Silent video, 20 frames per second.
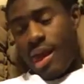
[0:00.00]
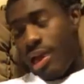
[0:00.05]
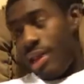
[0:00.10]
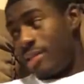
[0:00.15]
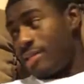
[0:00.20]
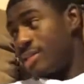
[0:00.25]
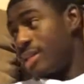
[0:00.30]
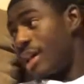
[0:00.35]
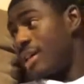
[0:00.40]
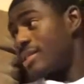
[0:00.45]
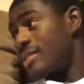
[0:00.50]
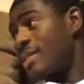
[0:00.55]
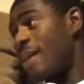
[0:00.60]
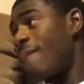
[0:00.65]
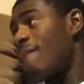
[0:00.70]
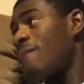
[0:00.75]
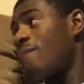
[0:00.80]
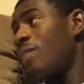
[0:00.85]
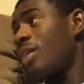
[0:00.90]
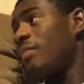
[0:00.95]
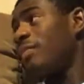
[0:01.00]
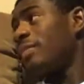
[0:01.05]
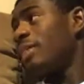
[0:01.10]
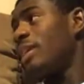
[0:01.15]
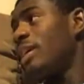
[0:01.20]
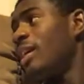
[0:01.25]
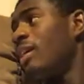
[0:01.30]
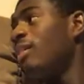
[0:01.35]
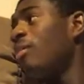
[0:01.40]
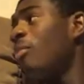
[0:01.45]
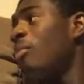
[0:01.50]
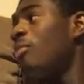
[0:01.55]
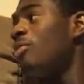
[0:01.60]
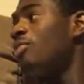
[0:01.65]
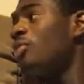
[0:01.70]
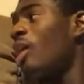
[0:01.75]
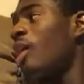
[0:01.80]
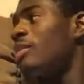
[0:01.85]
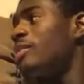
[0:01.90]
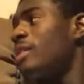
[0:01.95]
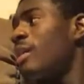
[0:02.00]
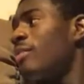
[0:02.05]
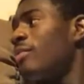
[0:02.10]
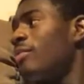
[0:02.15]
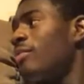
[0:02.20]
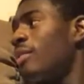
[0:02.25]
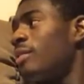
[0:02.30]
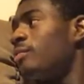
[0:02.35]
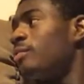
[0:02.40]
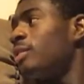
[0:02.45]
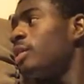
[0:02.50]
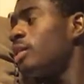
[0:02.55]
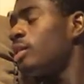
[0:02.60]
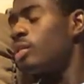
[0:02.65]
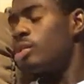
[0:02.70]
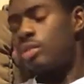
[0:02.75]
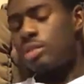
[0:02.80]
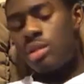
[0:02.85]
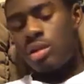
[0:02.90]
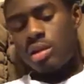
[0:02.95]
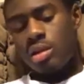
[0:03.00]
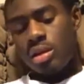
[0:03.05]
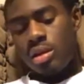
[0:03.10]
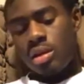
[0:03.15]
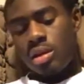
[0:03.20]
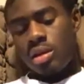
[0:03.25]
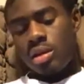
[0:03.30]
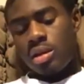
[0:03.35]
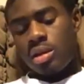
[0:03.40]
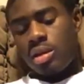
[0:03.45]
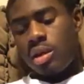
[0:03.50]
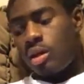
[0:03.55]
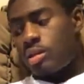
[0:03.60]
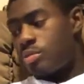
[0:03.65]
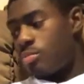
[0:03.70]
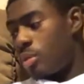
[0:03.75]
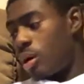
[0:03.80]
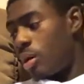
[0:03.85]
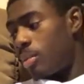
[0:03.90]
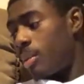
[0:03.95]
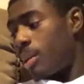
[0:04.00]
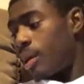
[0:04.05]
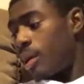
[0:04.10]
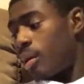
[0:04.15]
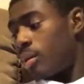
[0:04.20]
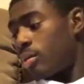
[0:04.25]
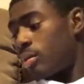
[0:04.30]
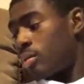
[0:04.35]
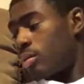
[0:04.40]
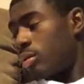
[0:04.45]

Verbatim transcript: It said 7.15. The movie started 7.15. That's my bad.